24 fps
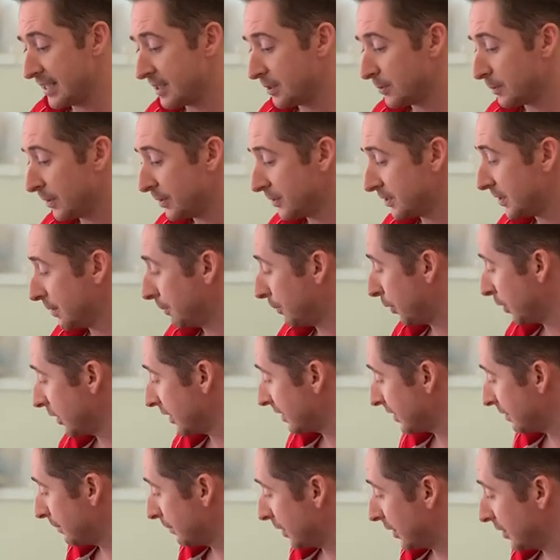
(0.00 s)
as well as the
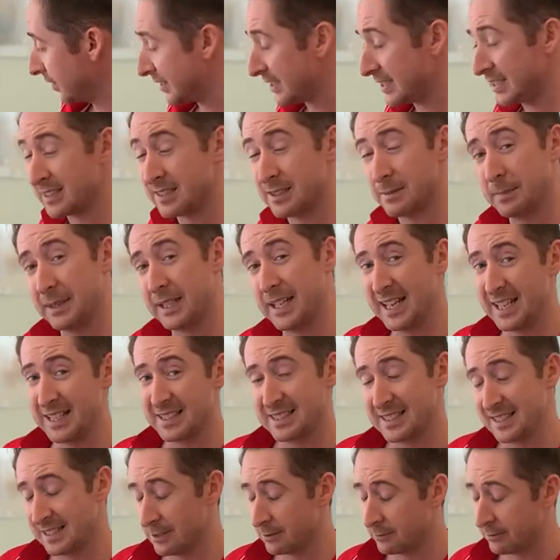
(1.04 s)
body's immune system
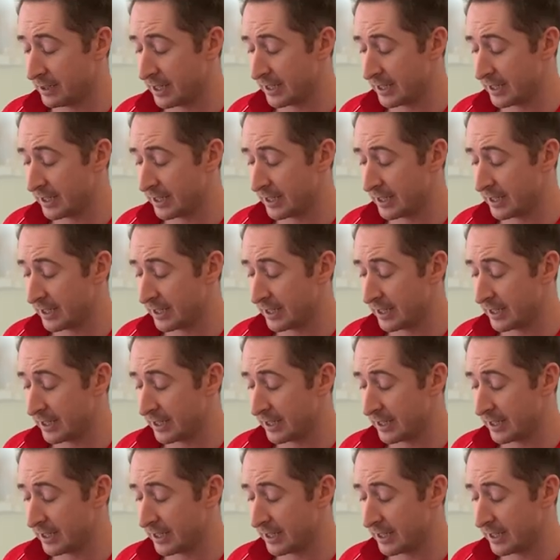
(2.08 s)
kicks in and